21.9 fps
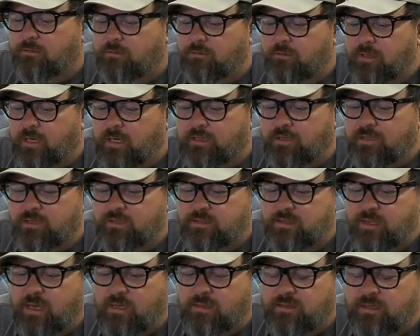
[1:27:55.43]
got
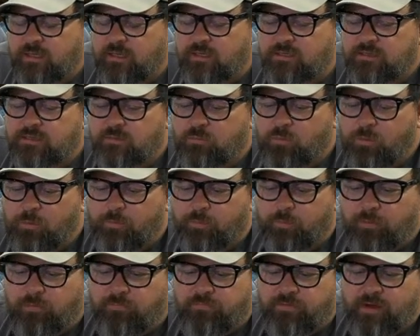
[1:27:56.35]
this. I think it's a
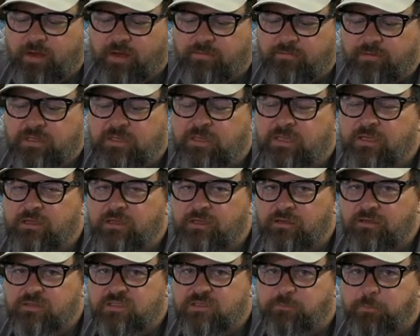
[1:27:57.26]
1.5. And then
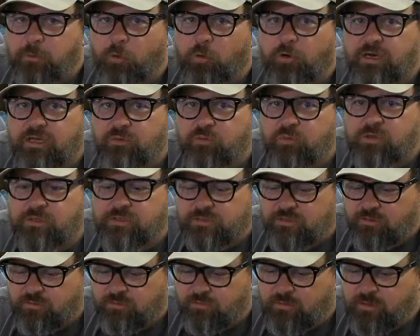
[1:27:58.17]
the sporty
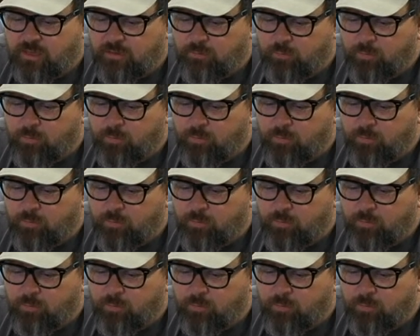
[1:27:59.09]
ones are like